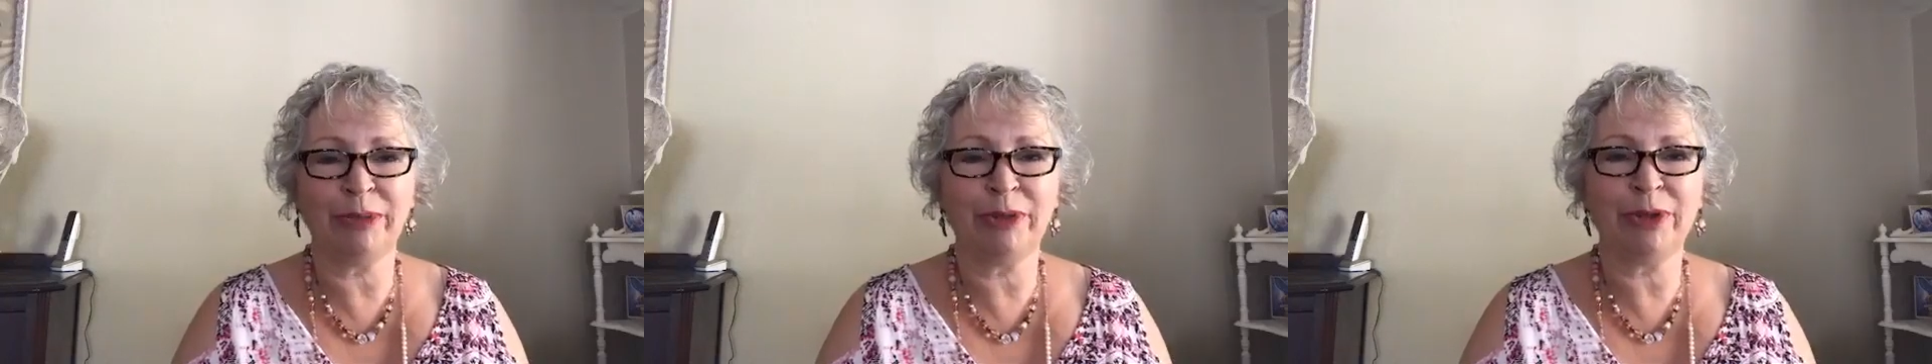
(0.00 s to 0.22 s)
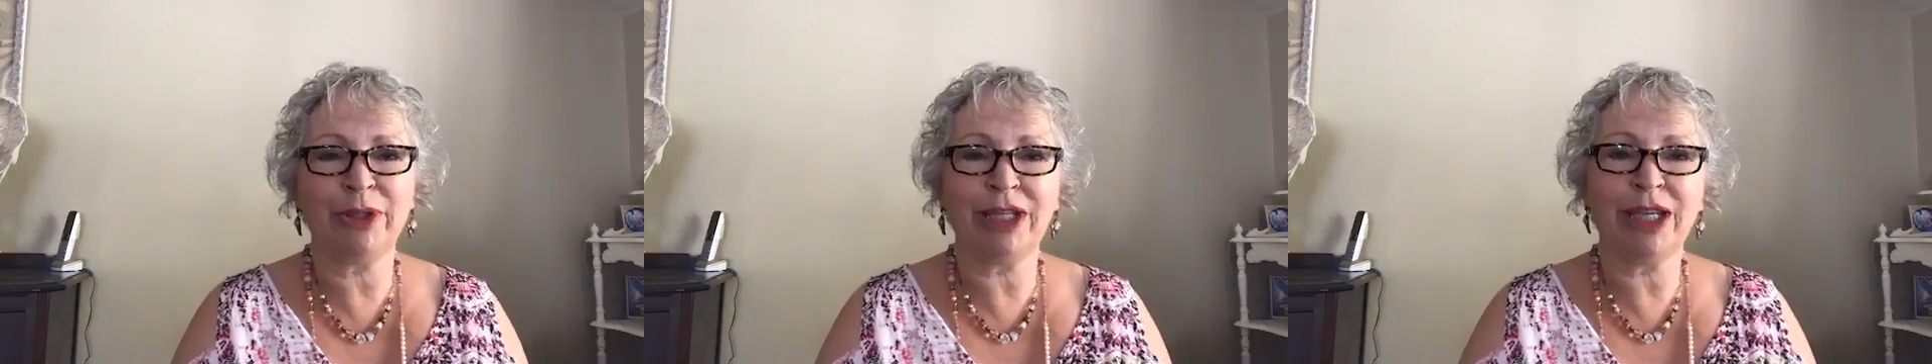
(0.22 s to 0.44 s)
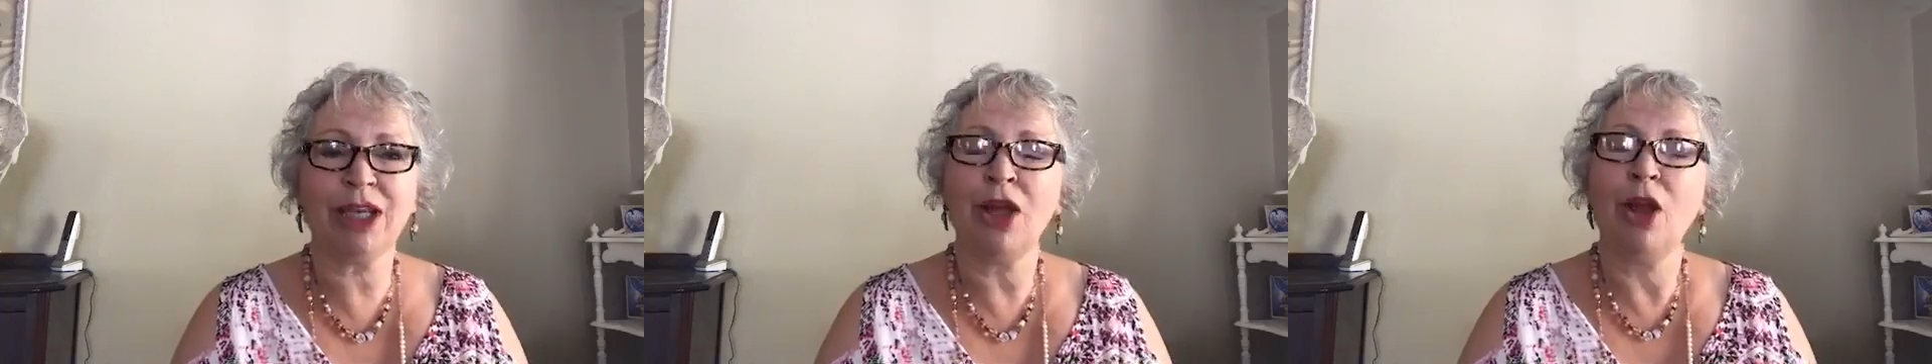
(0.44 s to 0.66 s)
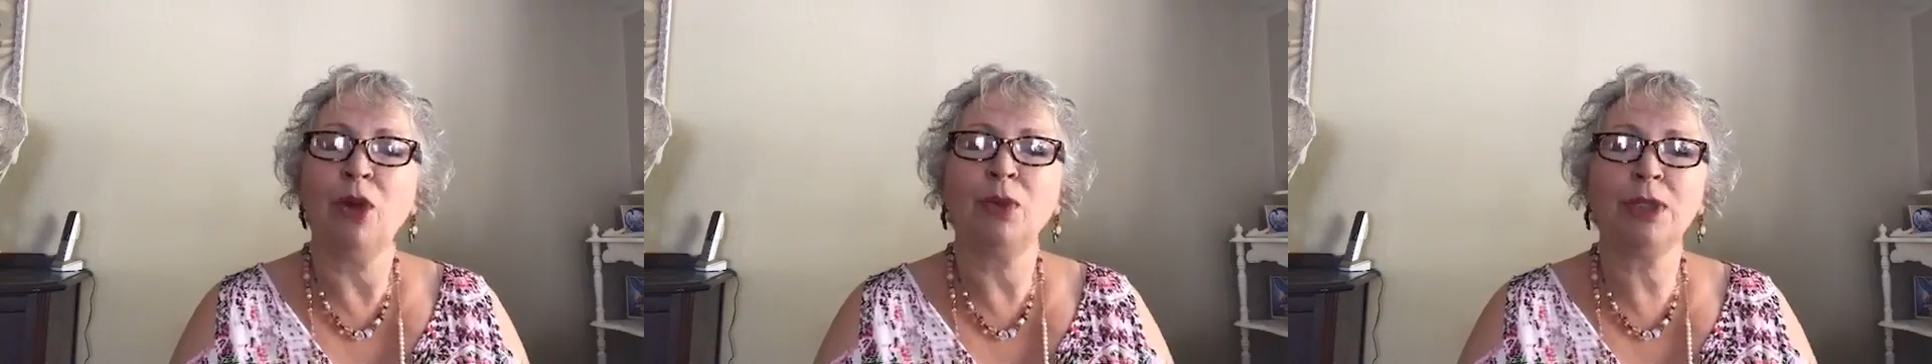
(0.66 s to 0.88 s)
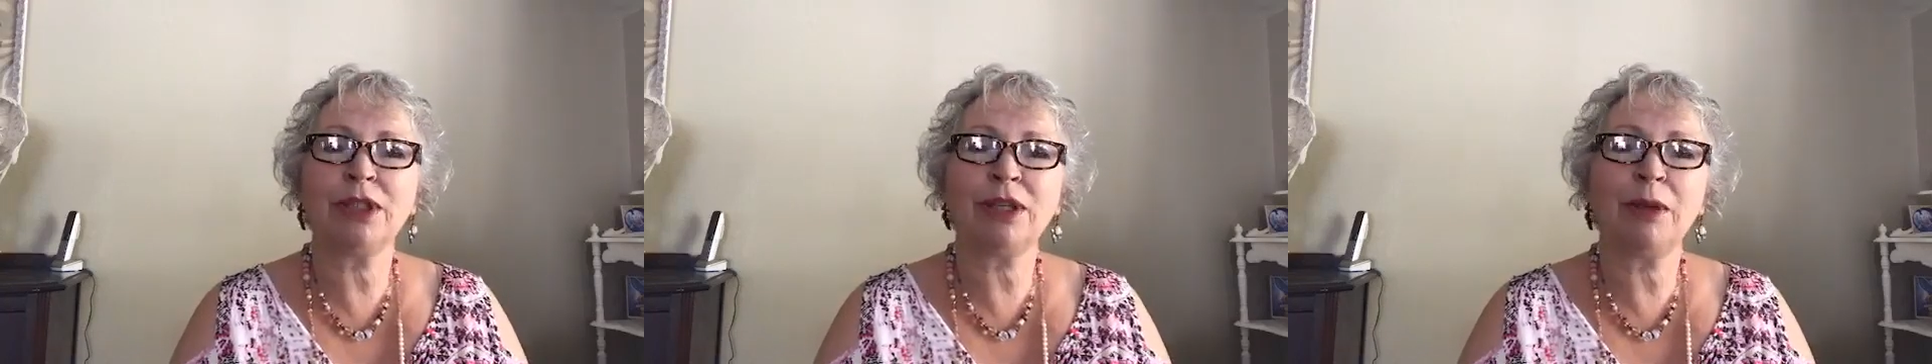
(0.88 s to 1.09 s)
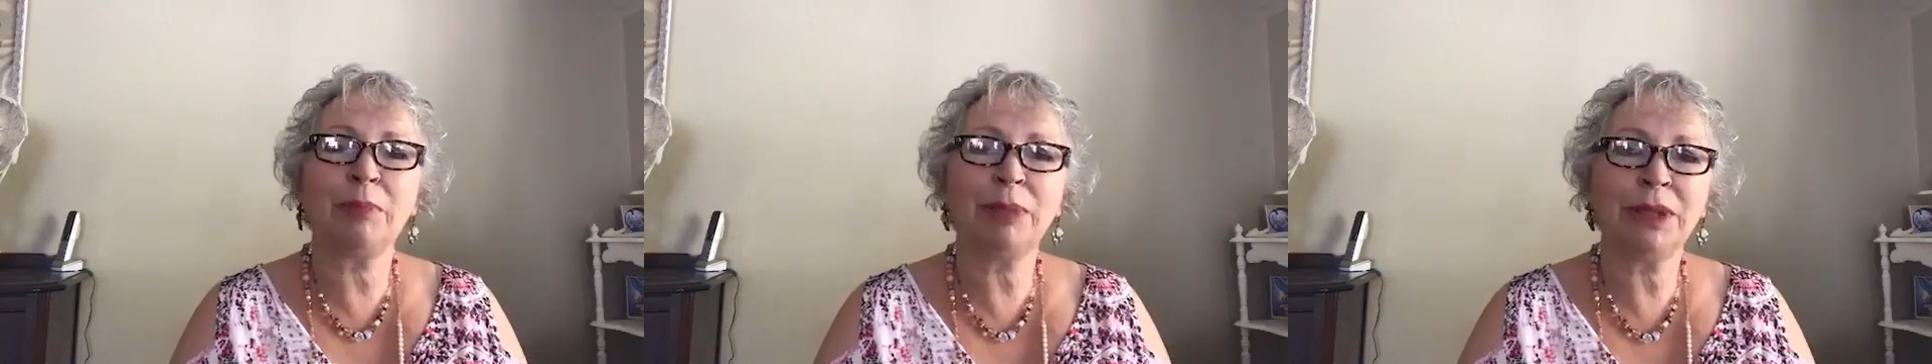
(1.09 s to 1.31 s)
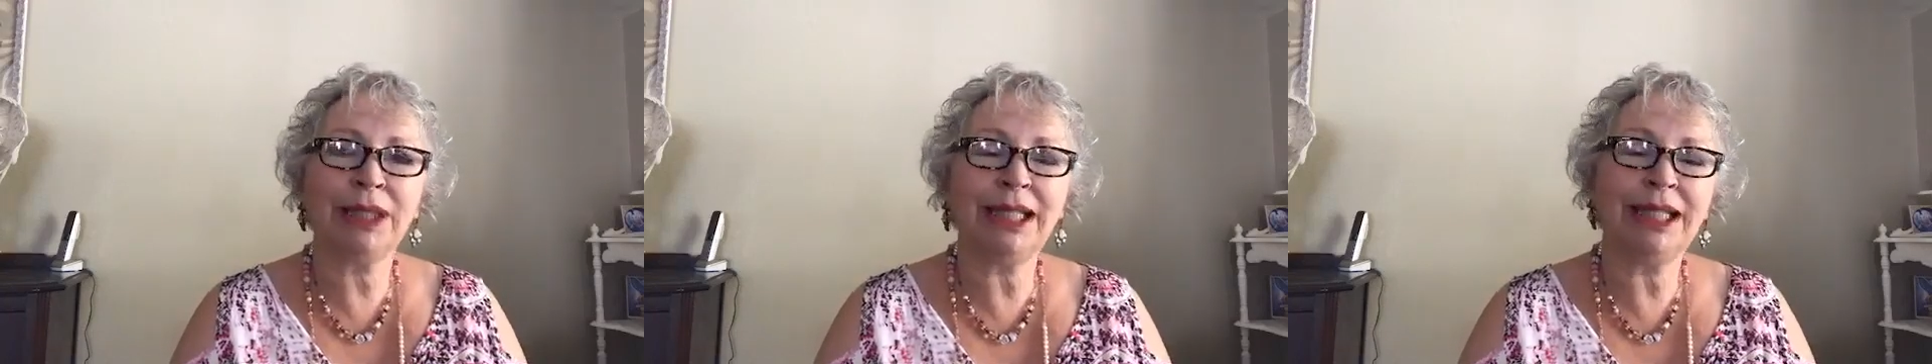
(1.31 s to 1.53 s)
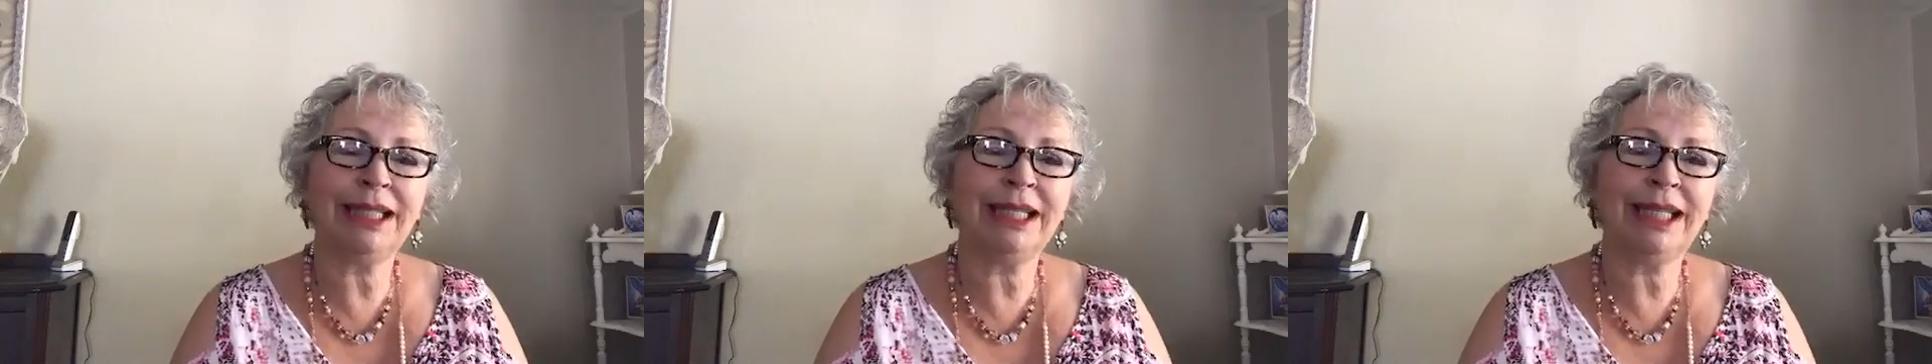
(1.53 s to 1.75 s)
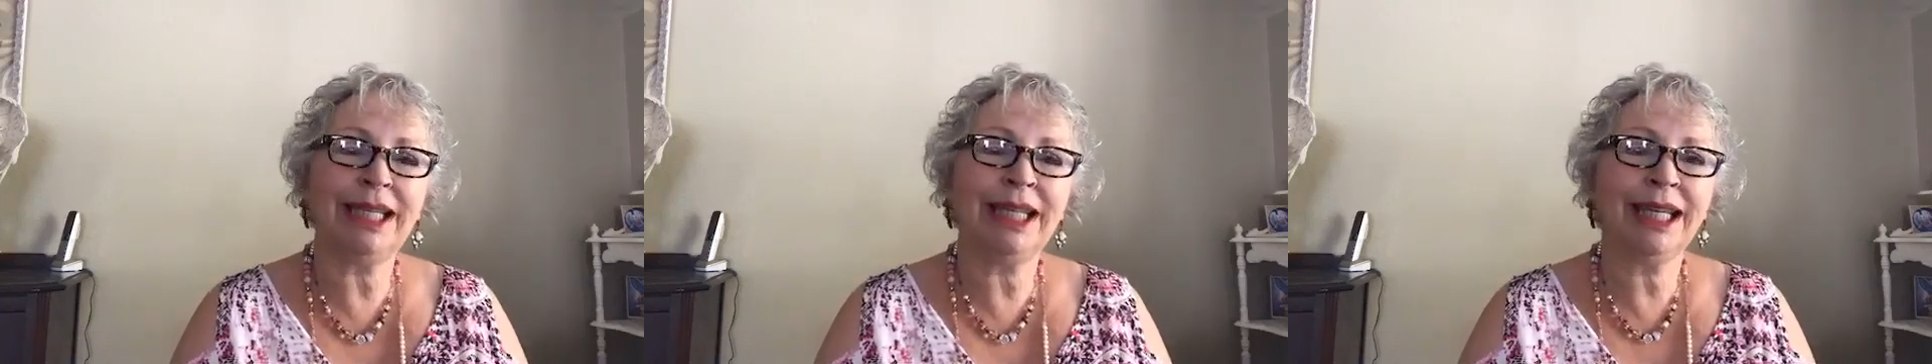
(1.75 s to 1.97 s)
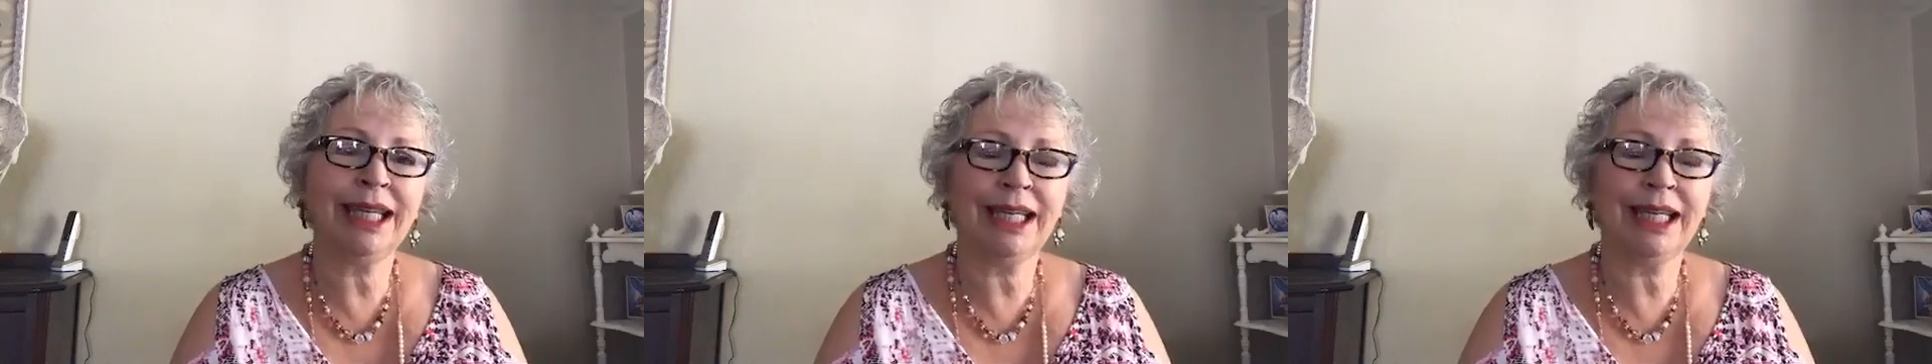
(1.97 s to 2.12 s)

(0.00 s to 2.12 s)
boutique was completely